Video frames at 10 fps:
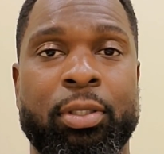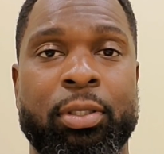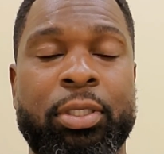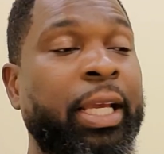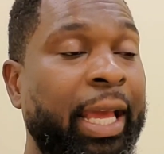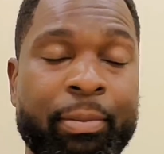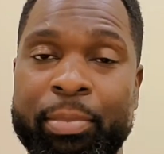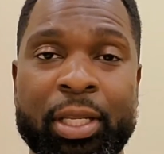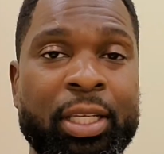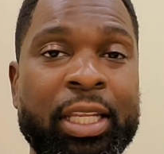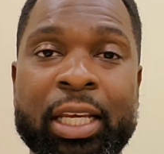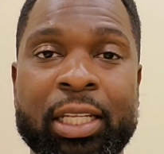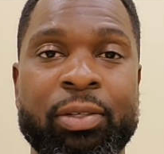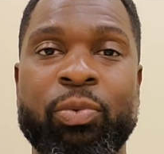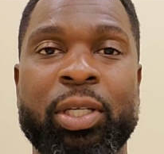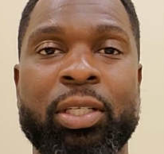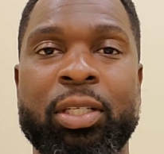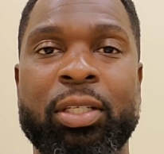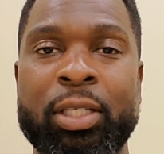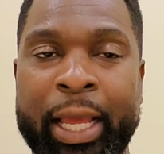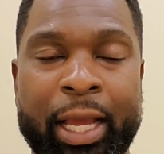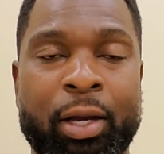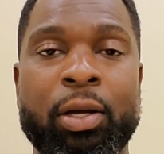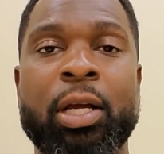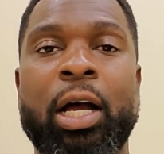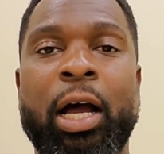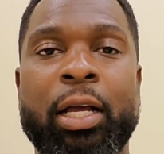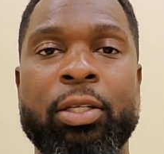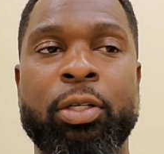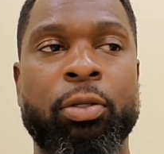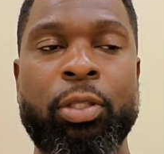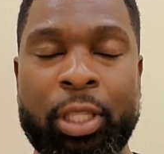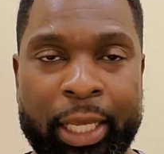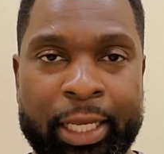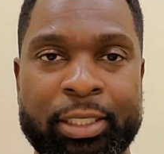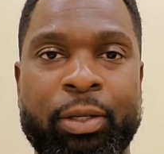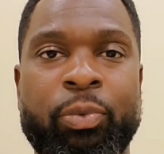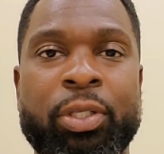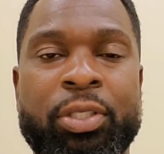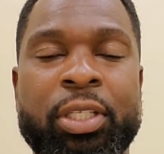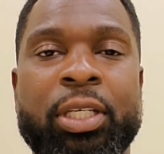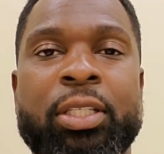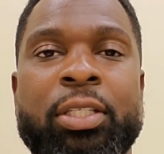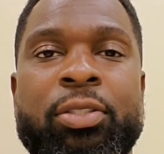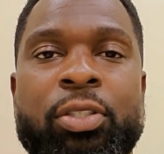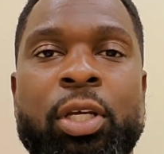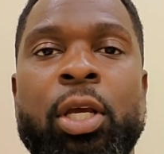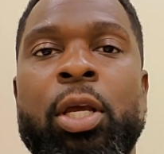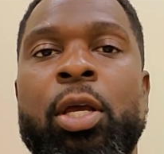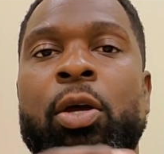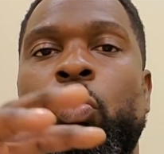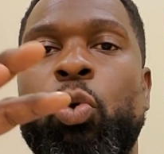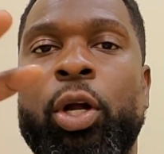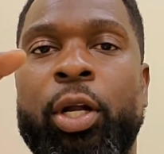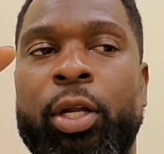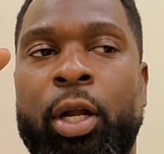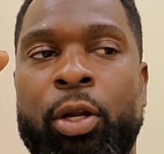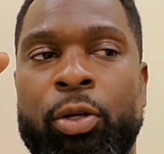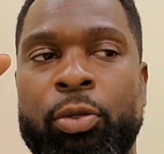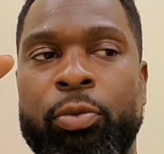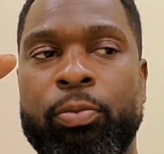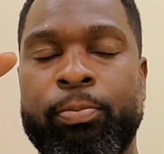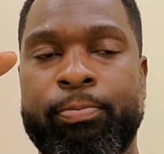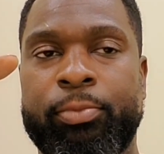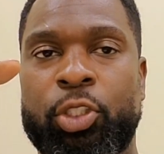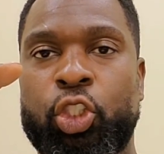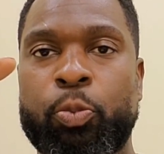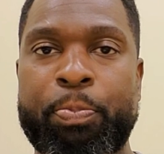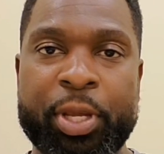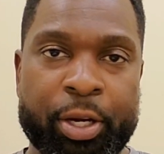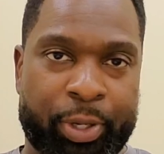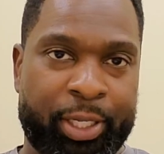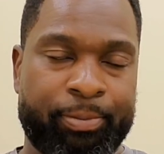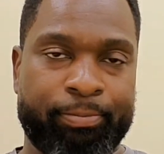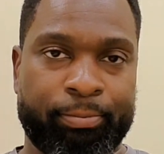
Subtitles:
She hadn't been dealing with now, the things that we see as this, where her spirit